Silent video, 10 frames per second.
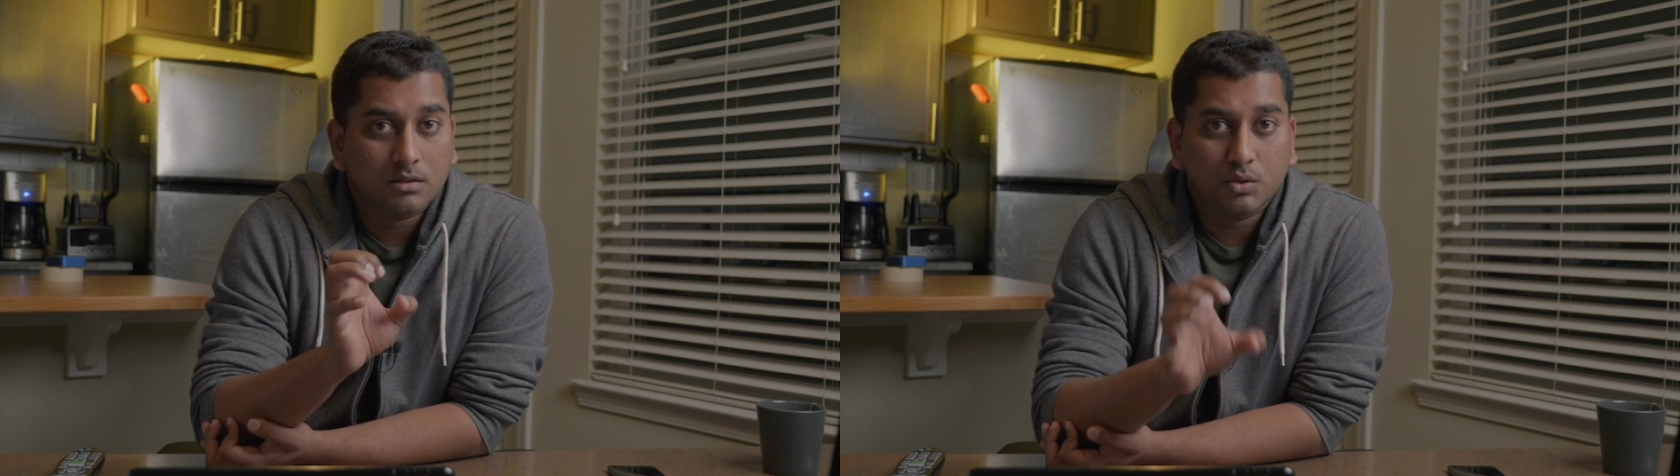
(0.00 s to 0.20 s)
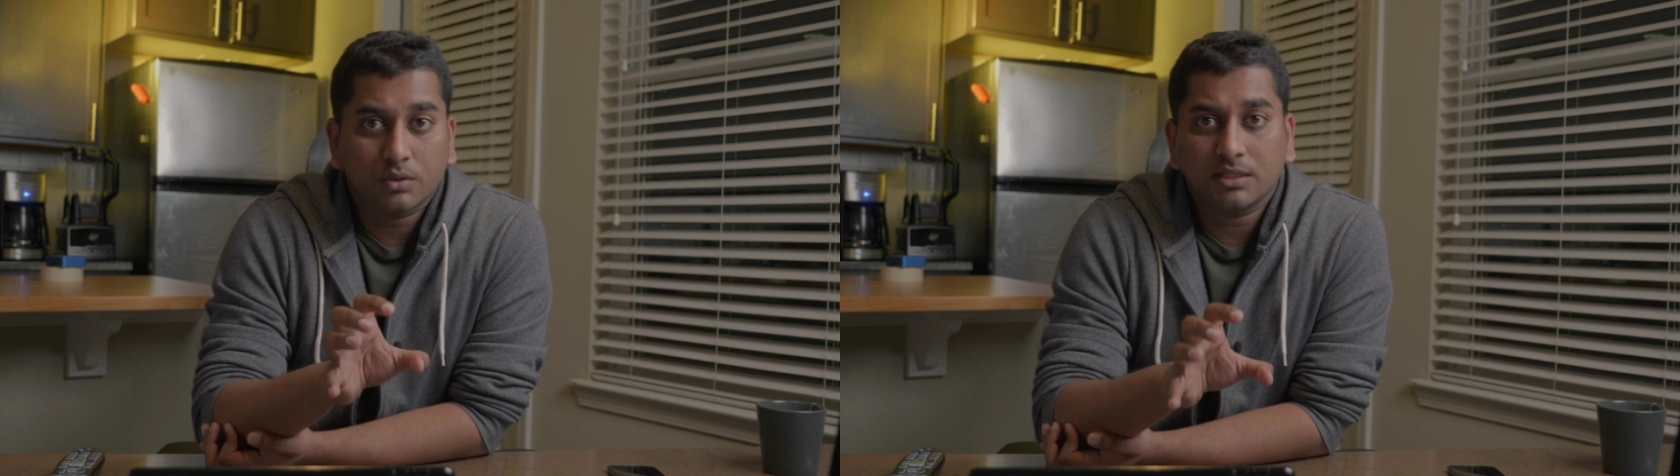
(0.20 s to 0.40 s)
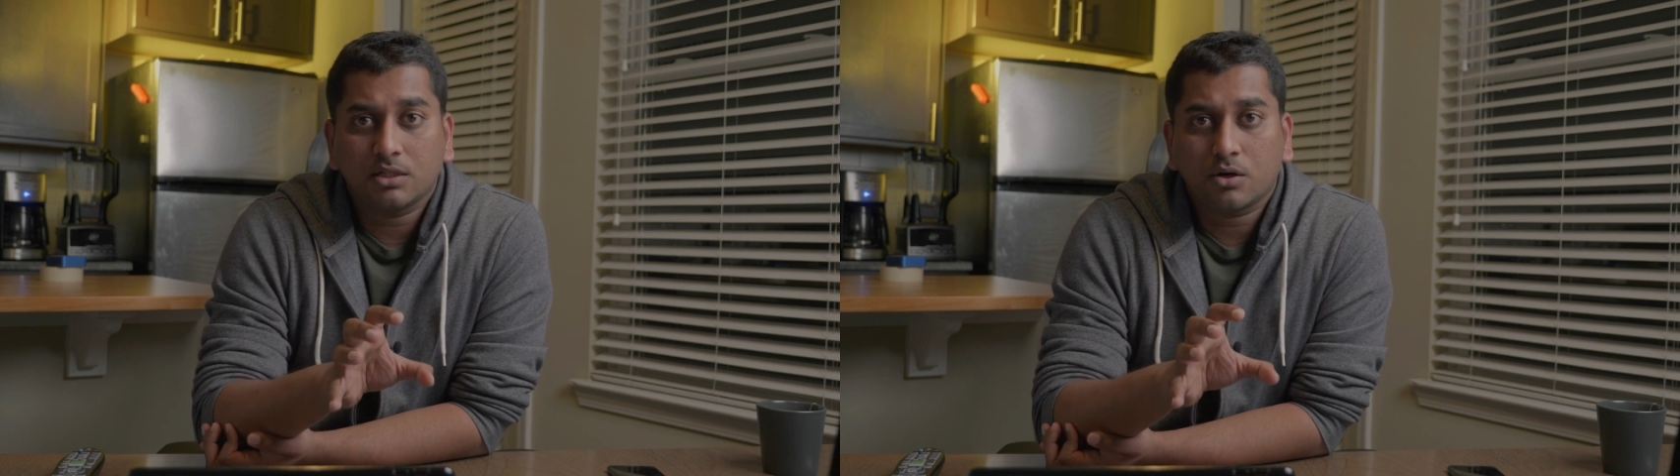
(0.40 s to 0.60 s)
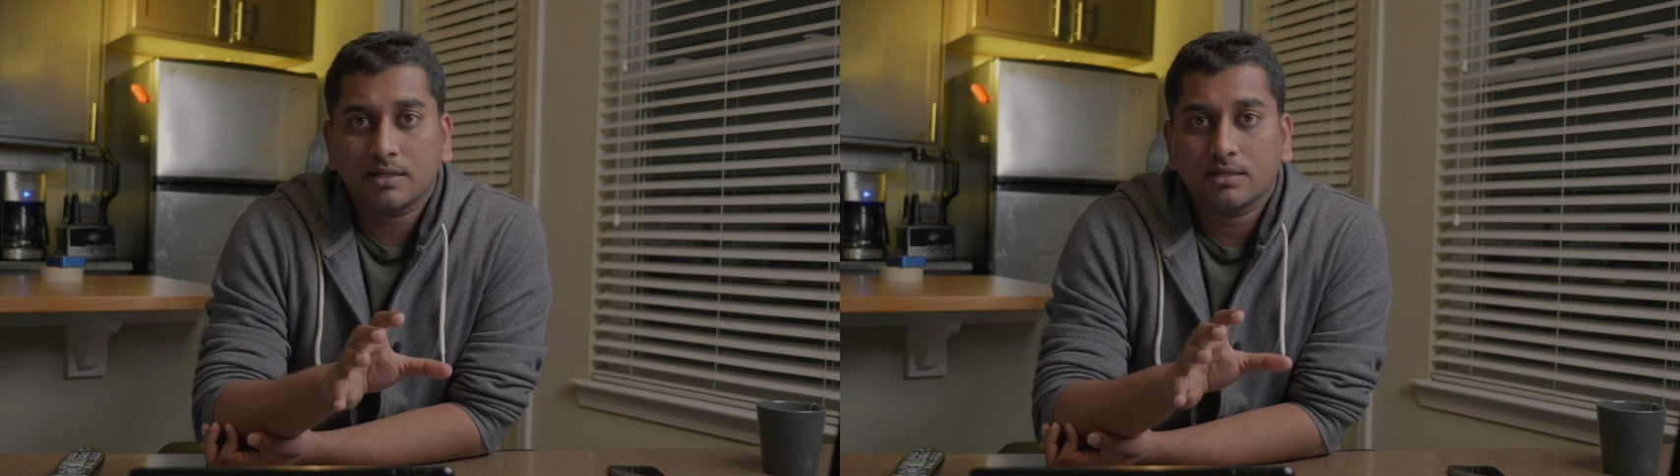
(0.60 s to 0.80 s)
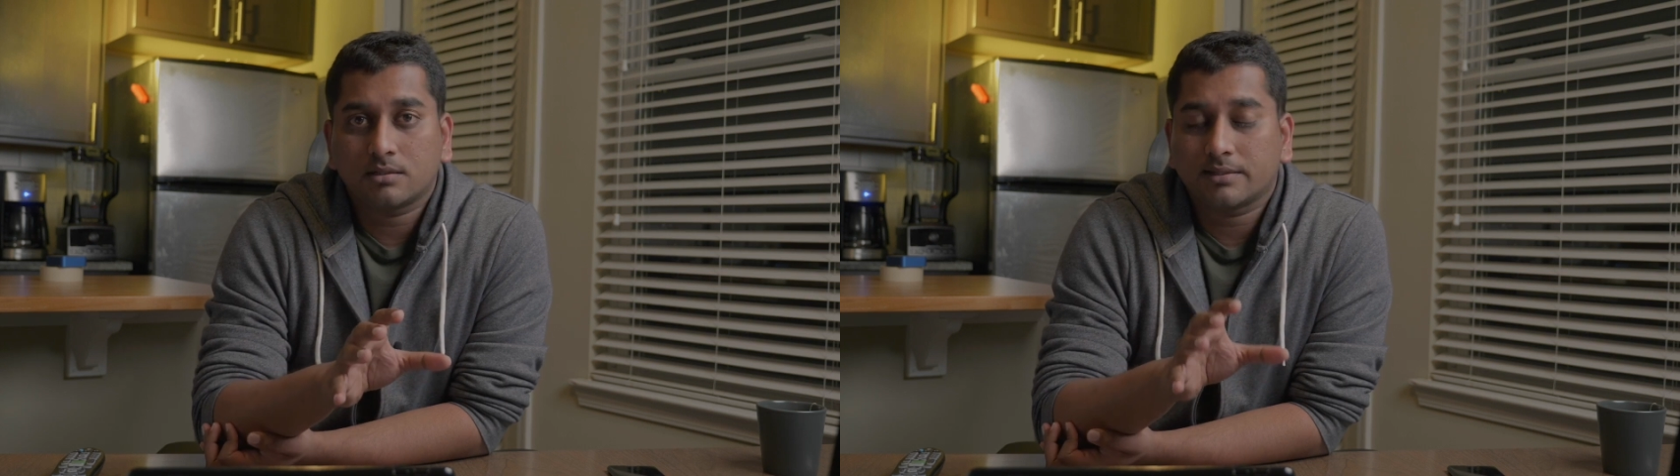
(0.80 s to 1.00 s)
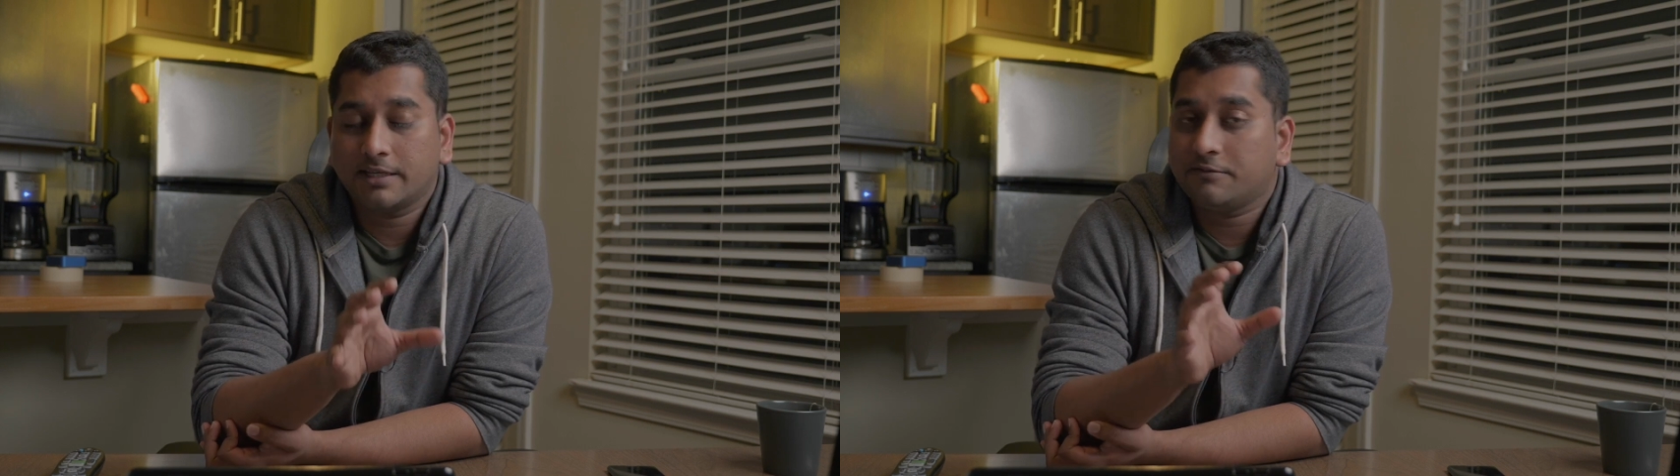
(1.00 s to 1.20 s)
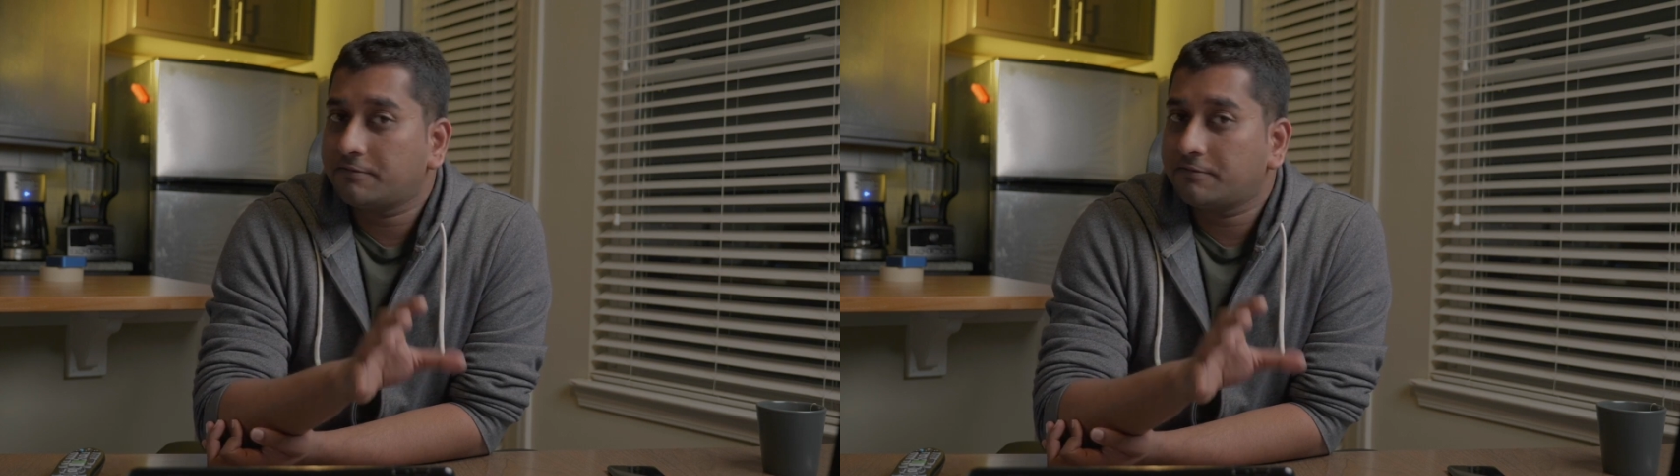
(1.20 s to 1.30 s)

Cooking the onions in